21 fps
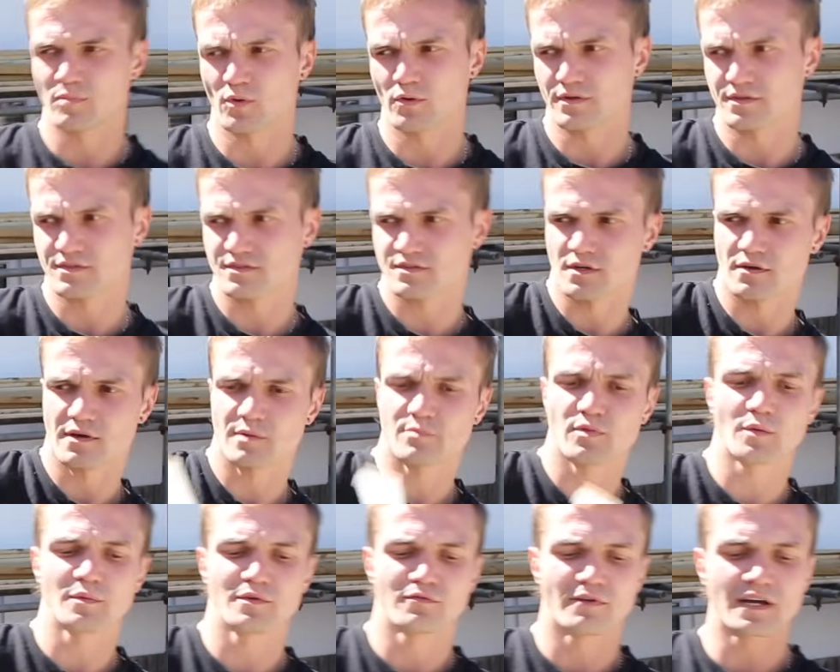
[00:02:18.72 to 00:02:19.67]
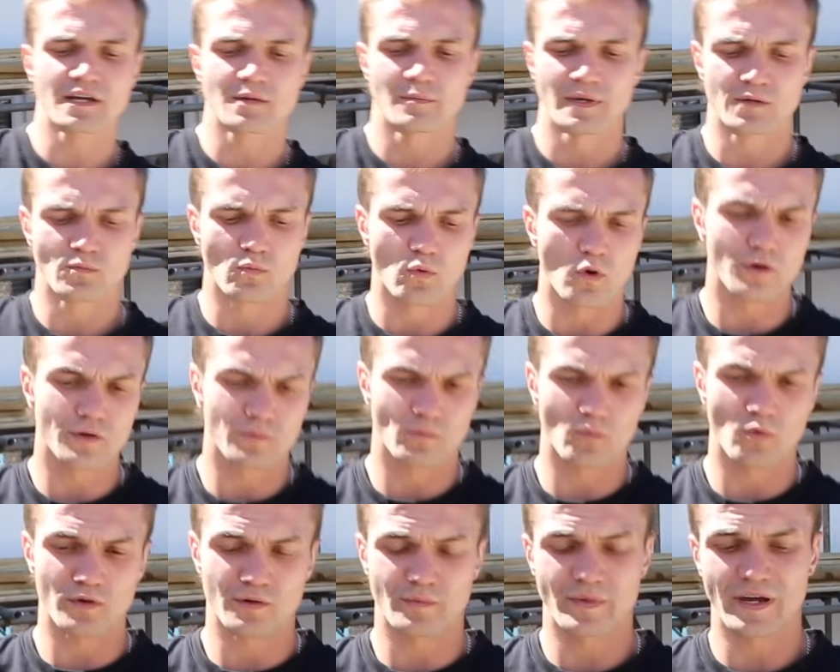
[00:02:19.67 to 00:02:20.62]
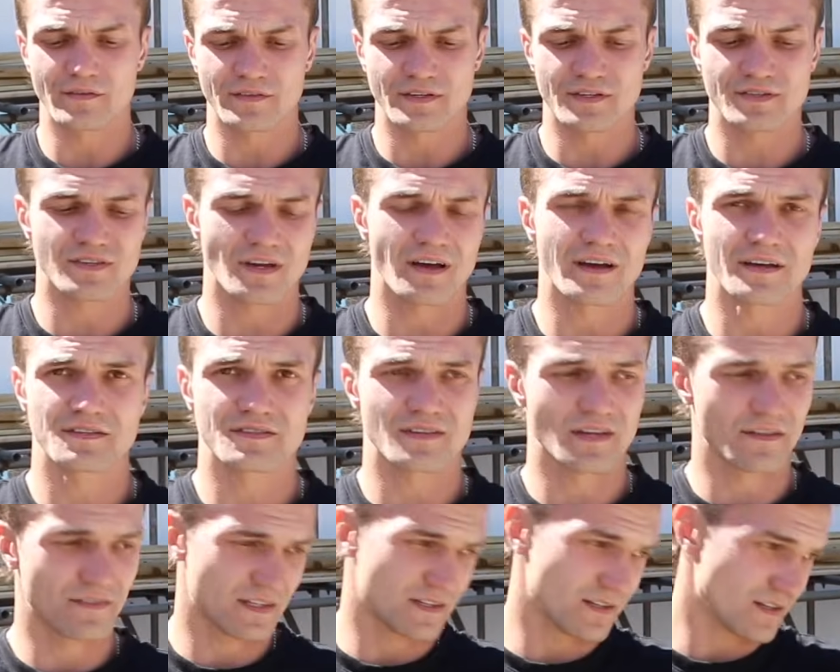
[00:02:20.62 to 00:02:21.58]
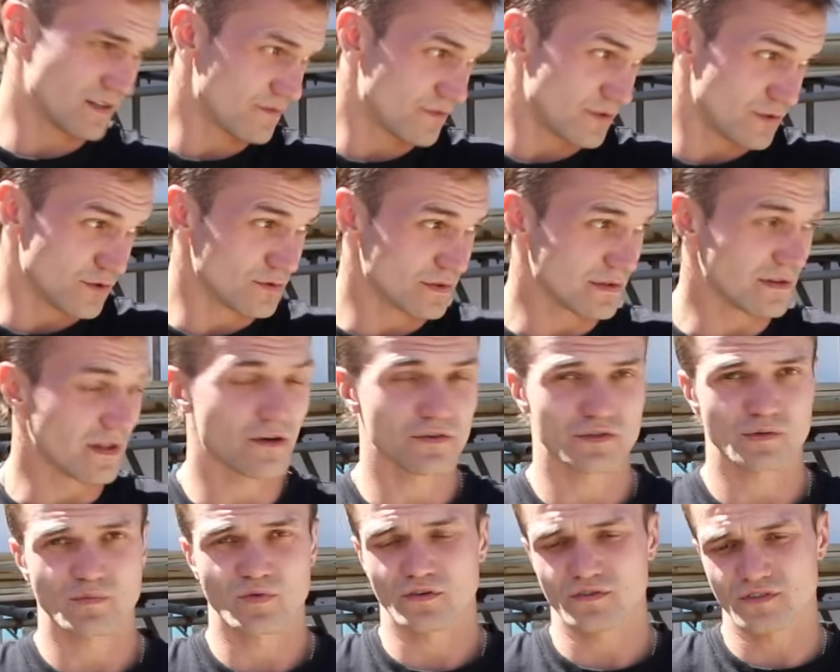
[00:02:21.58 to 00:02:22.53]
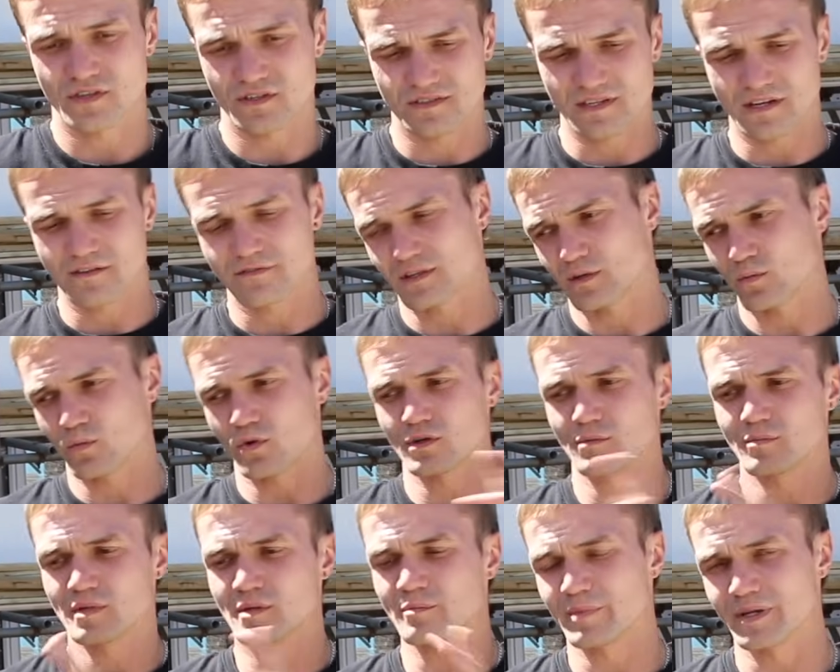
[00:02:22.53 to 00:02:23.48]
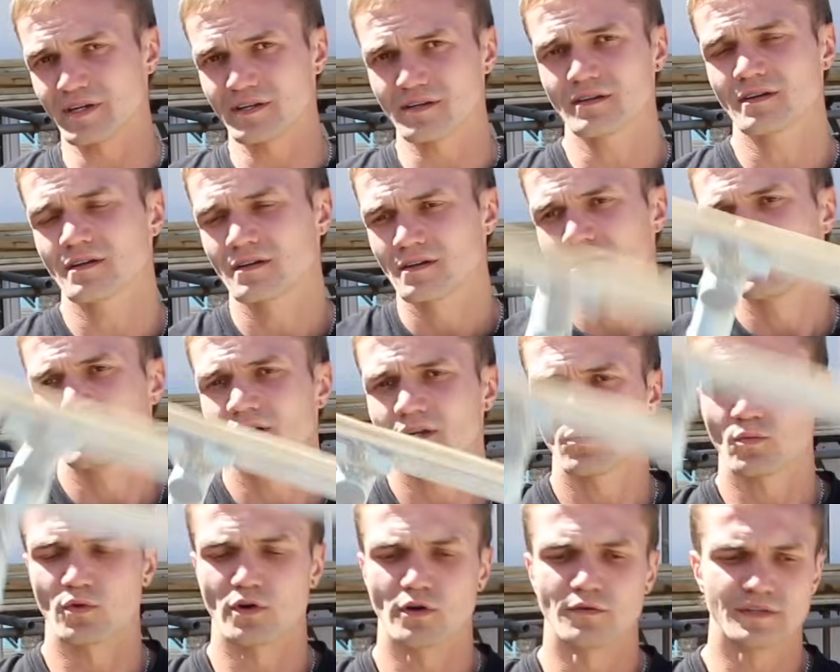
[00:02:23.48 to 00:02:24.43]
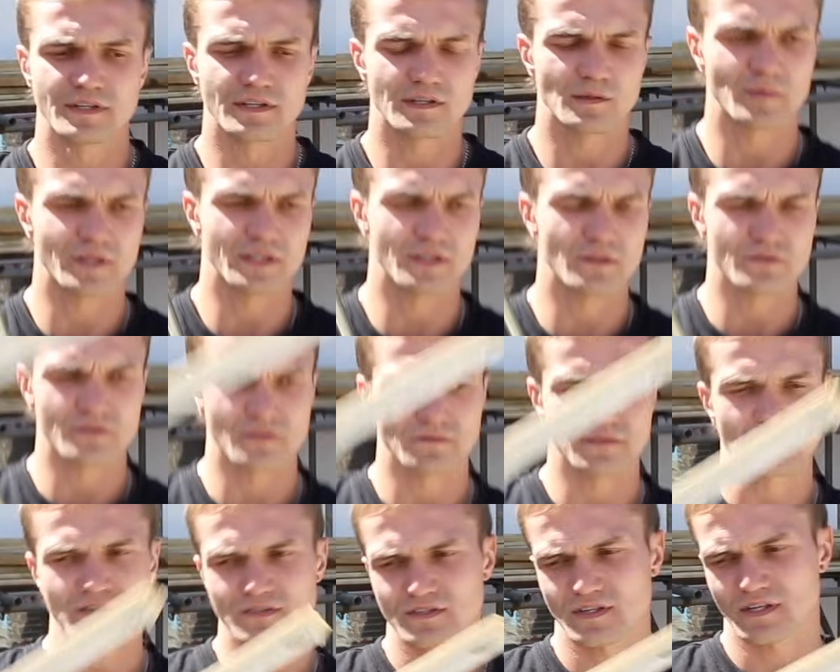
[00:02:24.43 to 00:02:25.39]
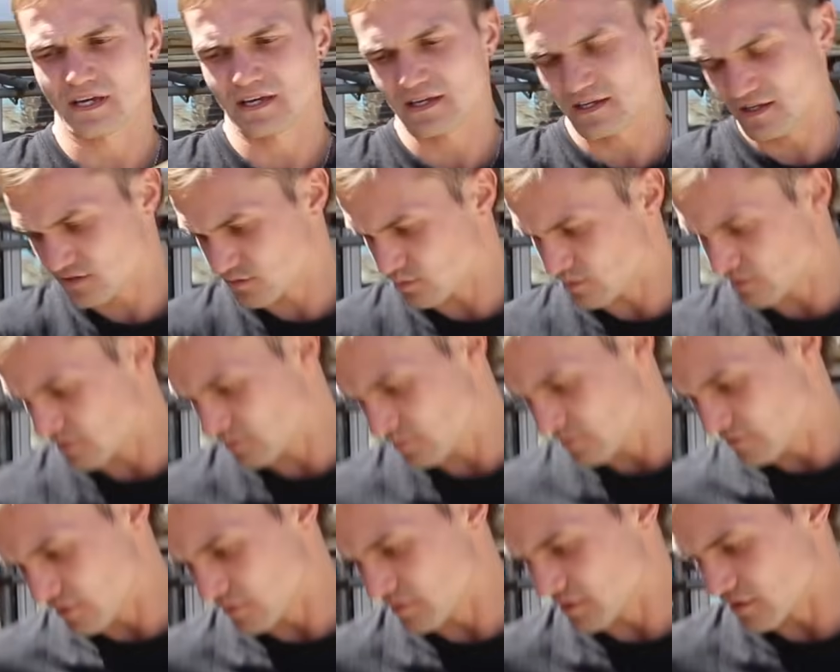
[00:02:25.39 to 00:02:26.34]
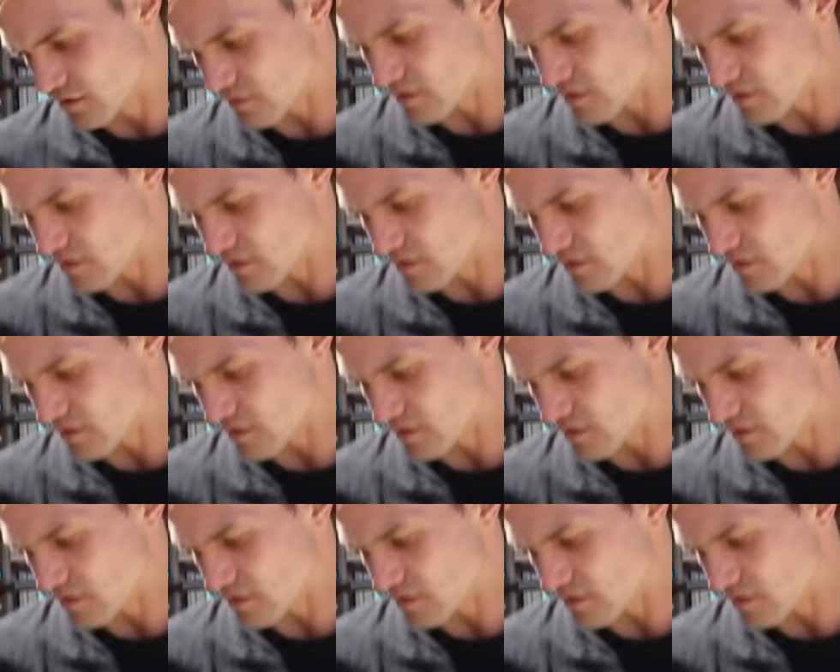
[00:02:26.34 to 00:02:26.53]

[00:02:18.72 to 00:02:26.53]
boys. So I'd probably recommend one about this size, and then if you're doing a larger project, definitely one a bit bigger. We're only going to be using this today as we've only got a